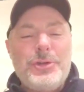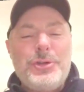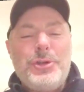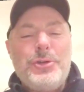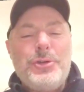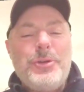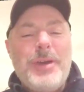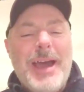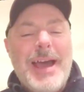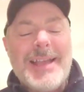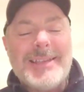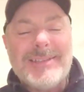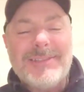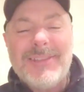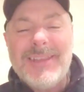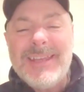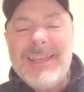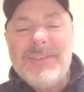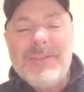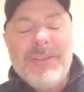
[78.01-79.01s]
Do you guys
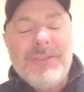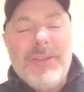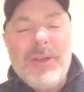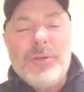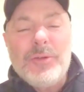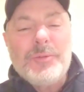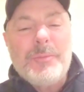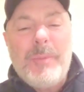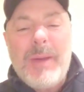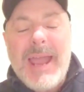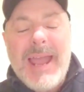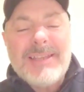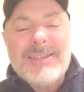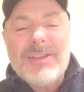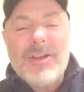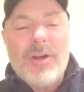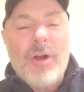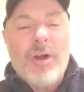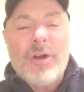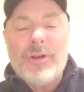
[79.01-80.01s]
think that those
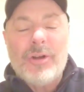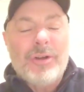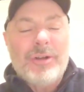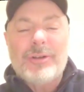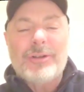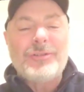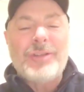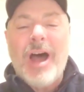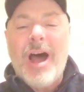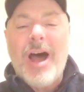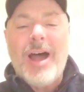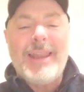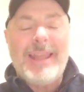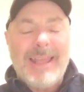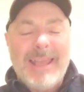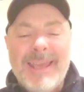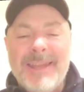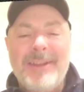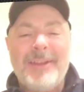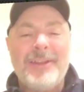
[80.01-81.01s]
bass are going to not
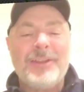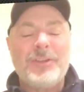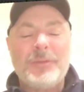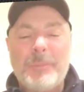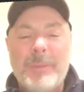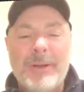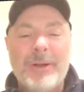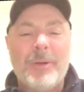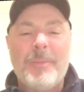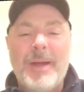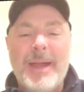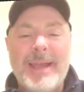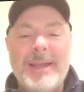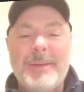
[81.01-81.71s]
hit the spinnerbait?